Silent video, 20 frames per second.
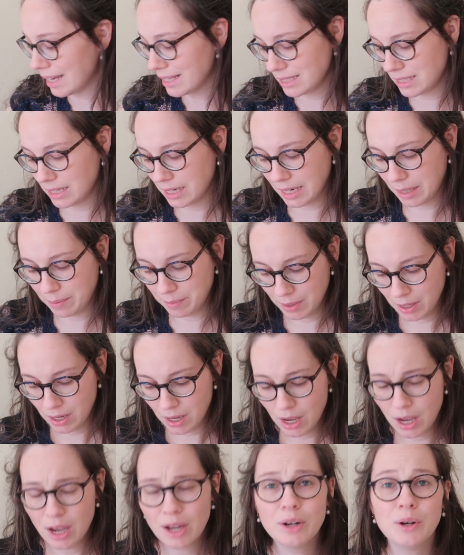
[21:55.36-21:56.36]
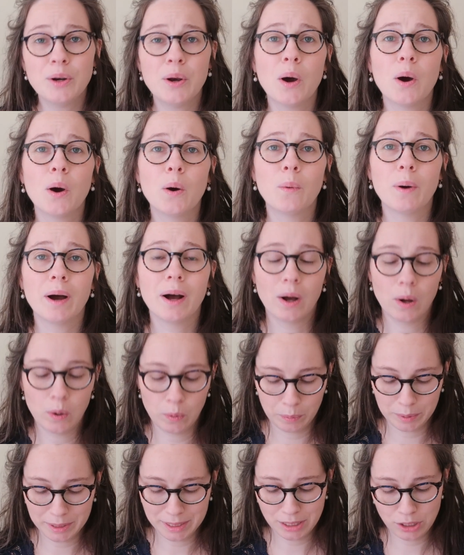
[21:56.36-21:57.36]
last time Noel
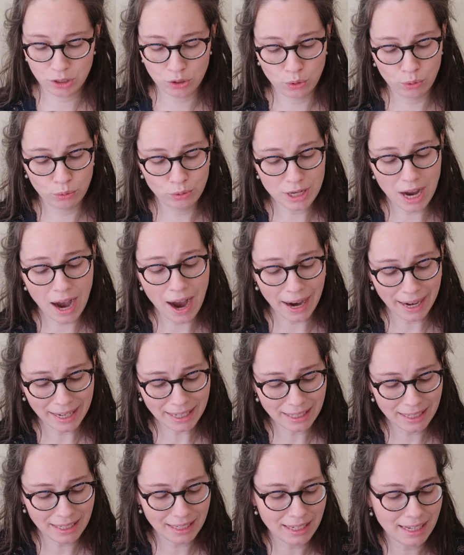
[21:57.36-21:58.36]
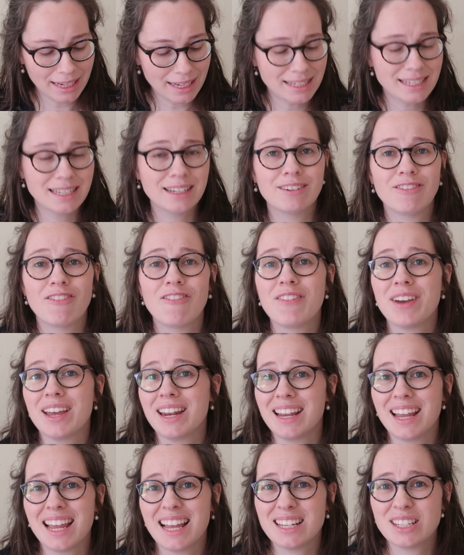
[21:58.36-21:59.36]
was so tiny he didn't
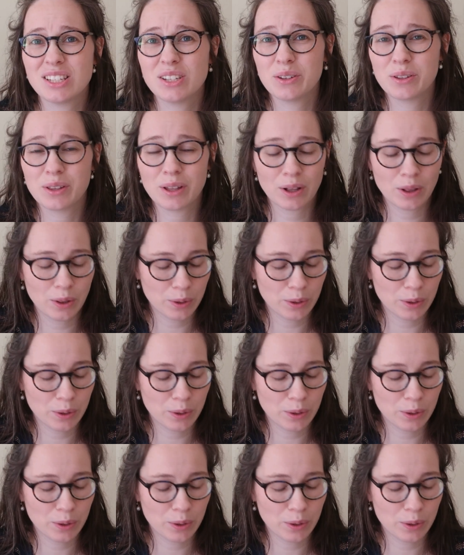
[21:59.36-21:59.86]
fit into the